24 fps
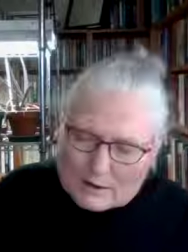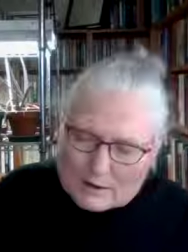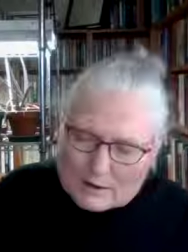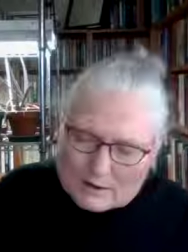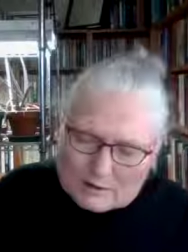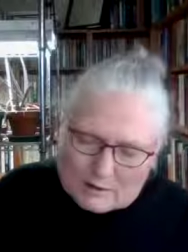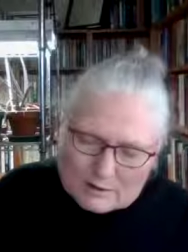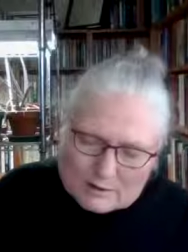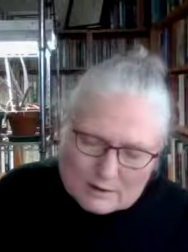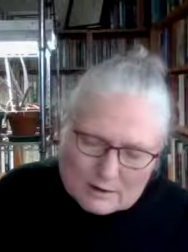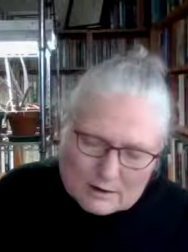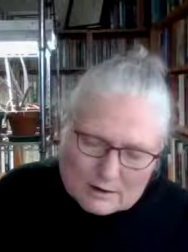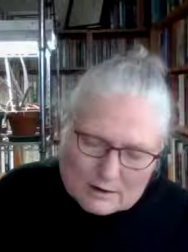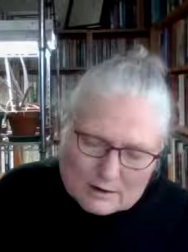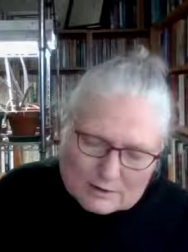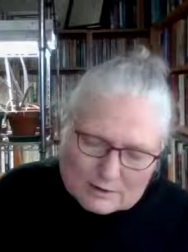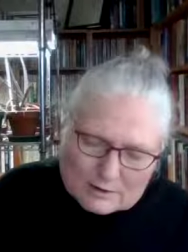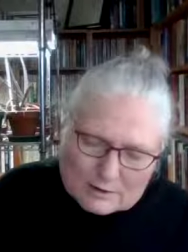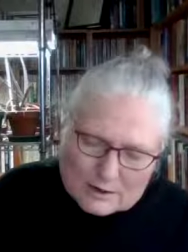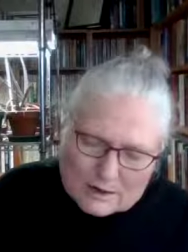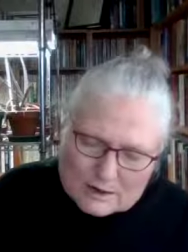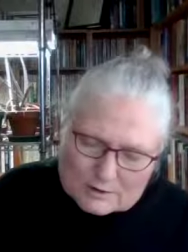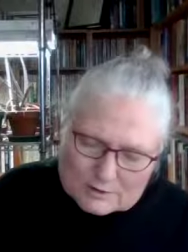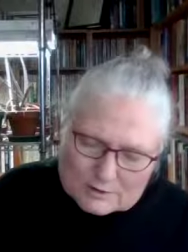and there are
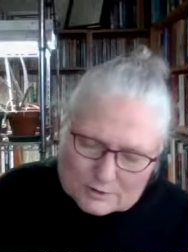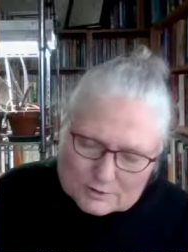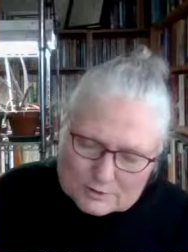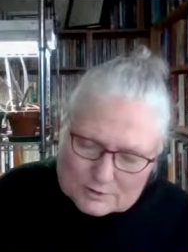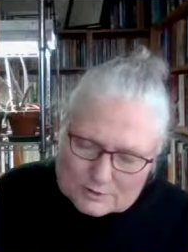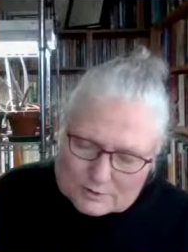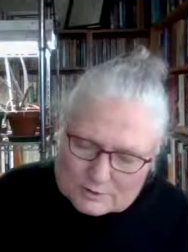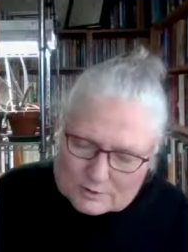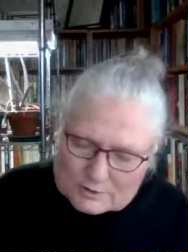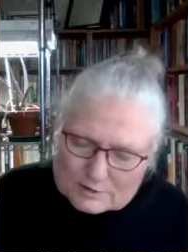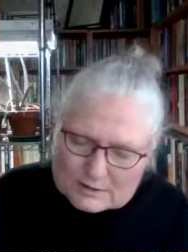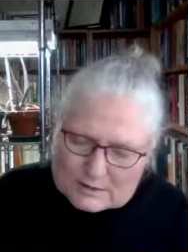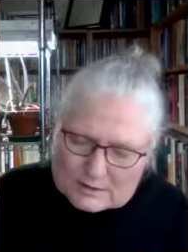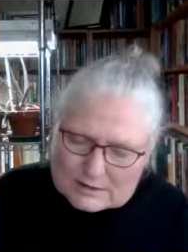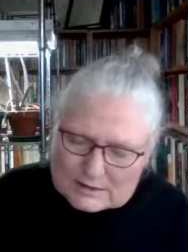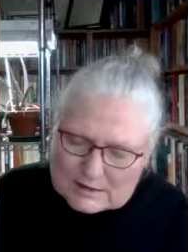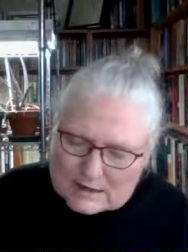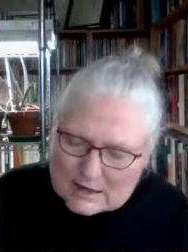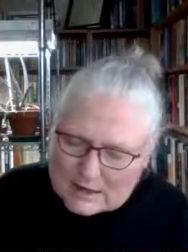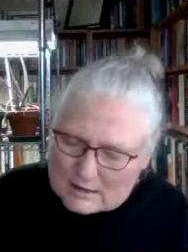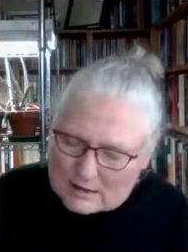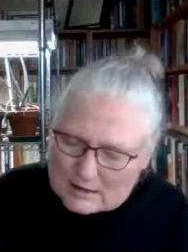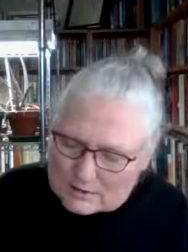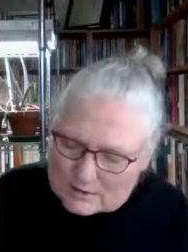natural
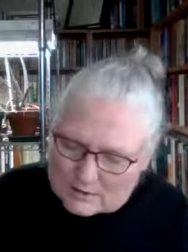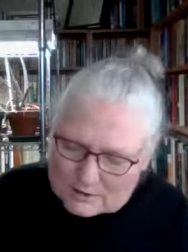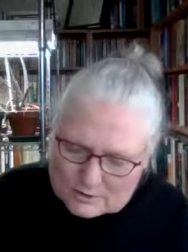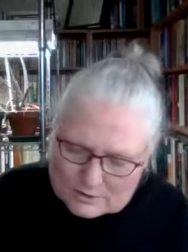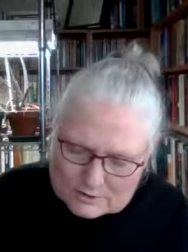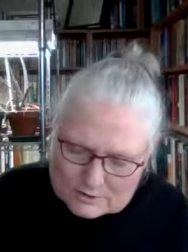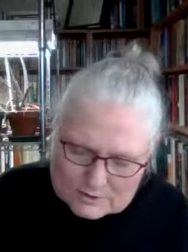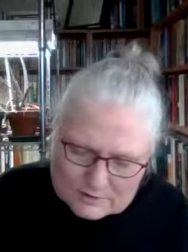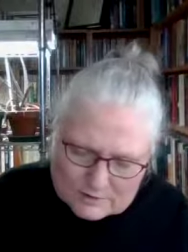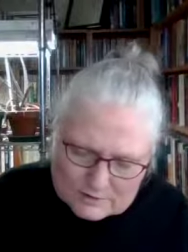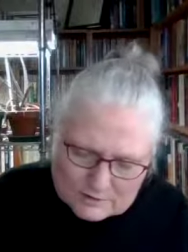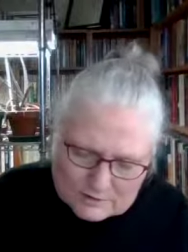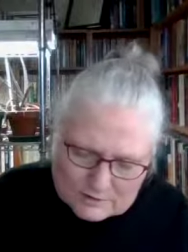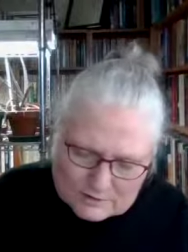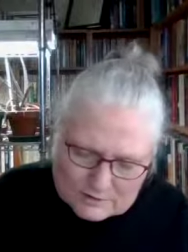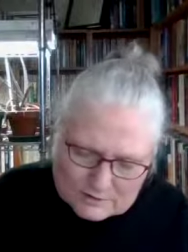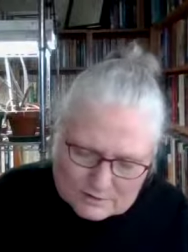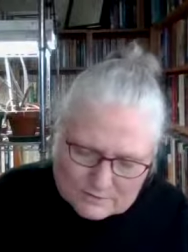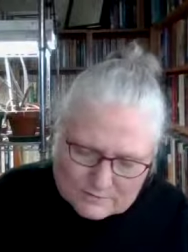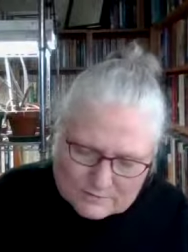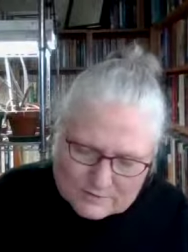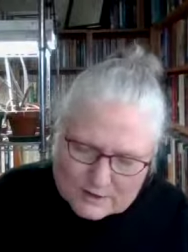disasters,